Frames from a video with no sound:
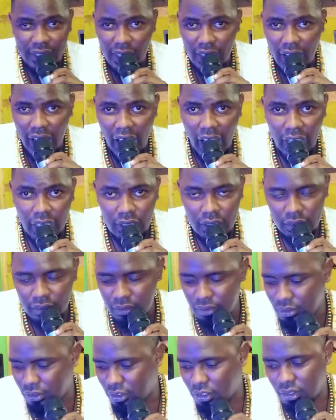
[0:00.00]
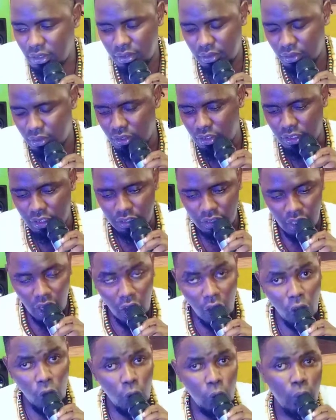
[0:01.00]
the lie.
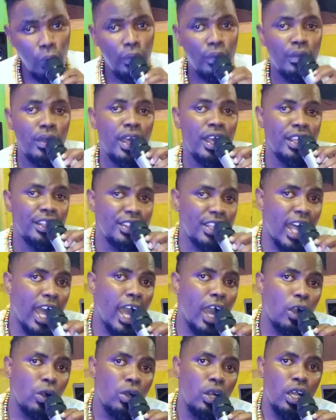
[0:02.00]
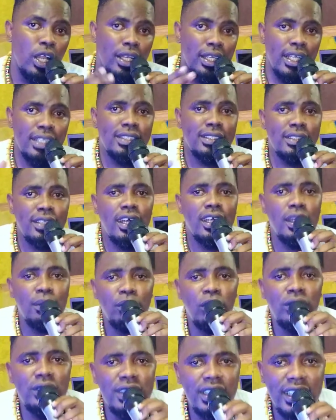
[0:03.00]
So now let's talk
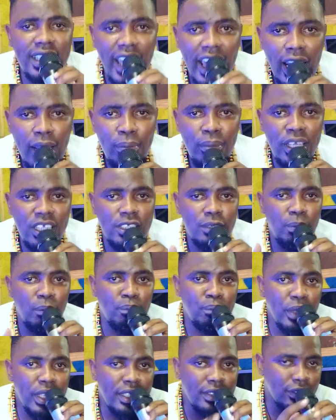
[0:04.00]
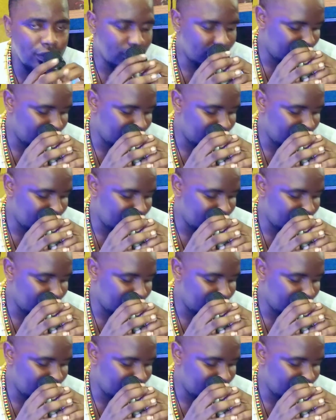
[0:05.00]
about the calabash plate.